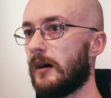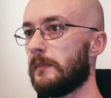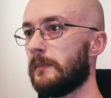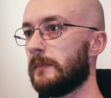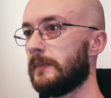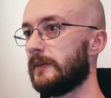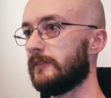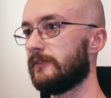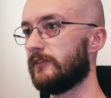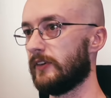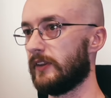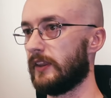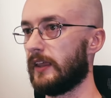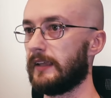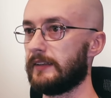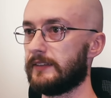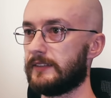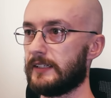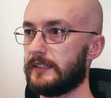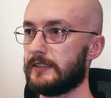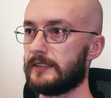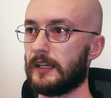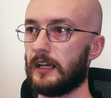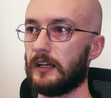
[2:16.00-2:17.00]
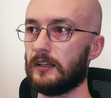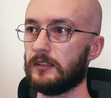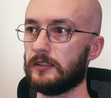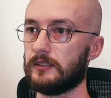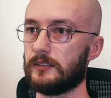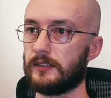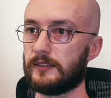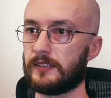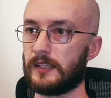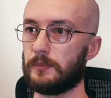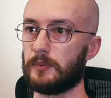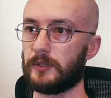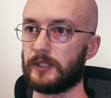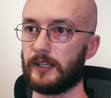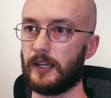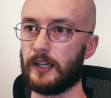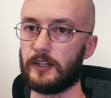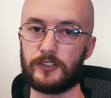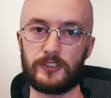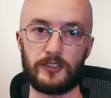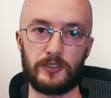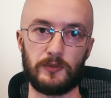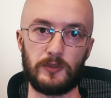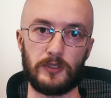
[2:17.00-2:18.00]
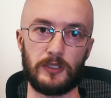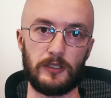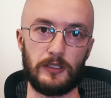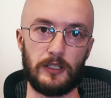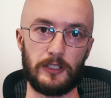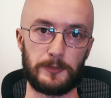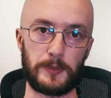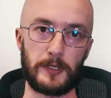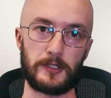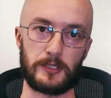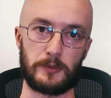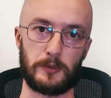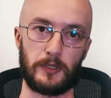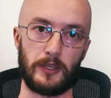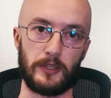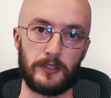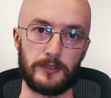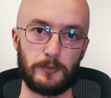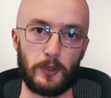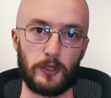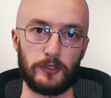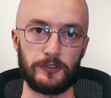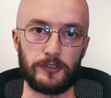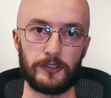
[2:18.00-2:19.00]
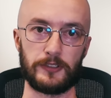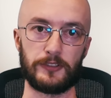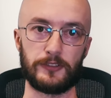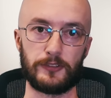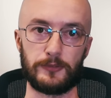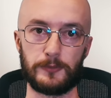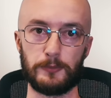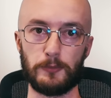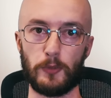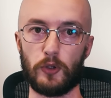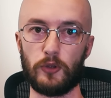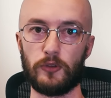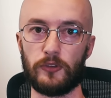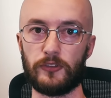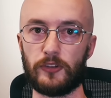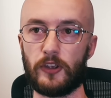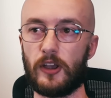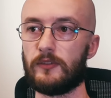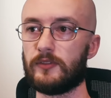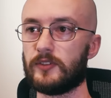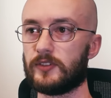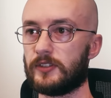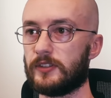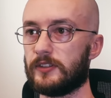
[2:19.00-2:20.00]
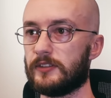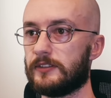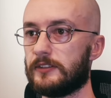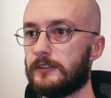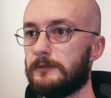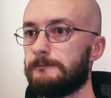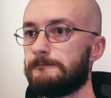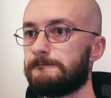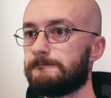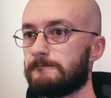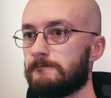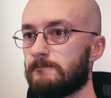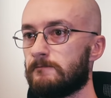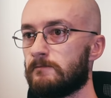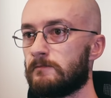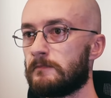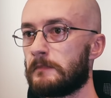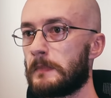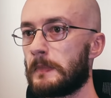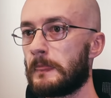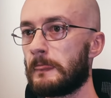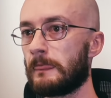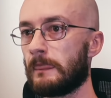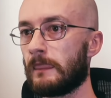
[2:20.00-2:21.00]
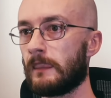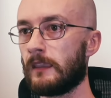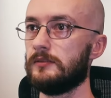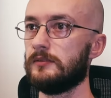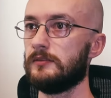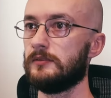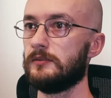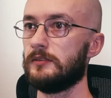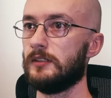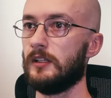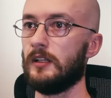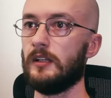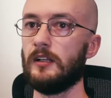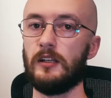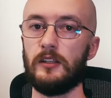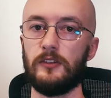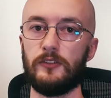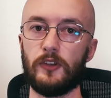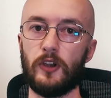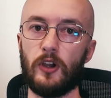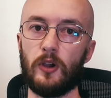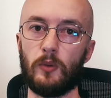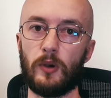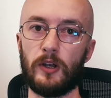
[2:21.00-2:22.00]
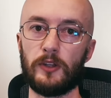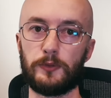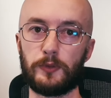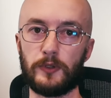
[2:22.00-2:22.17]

for that detail in this application, especially where there's mostly smooth surfaces. So once we've